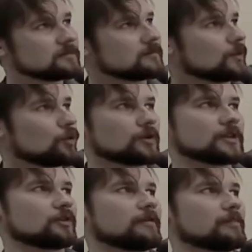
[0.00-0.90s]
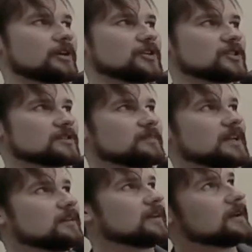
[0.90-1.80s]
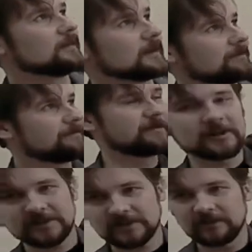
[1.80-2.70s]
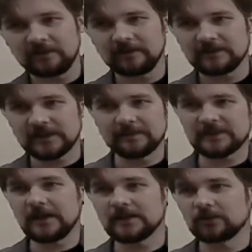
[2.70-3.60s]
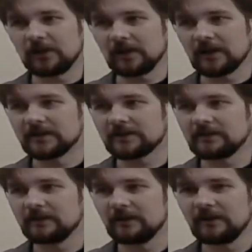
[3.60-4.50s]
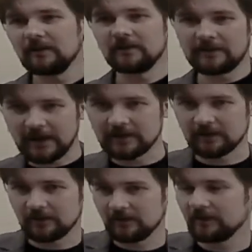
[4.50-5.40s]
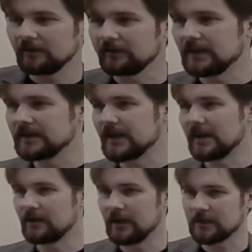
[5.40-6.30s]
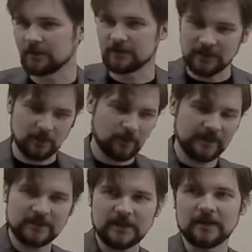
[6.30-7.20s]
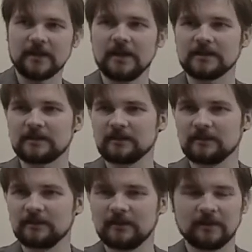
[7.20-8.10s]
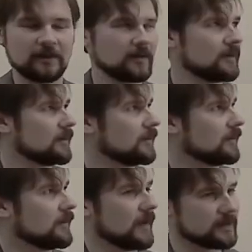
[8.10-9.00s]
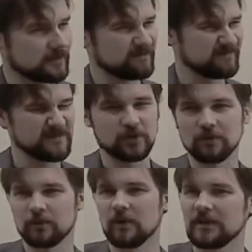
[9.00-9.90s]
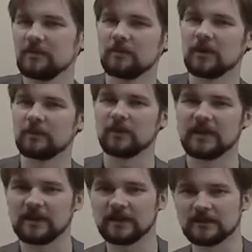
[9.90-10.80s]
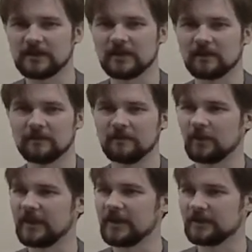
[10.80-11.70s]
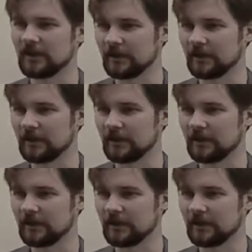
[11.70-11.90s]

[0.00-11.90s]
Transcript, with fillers: order of operations, meaning that first some state is realized, then the designer gets to see what the state is and choose what, what, what they can tell, what they can tell the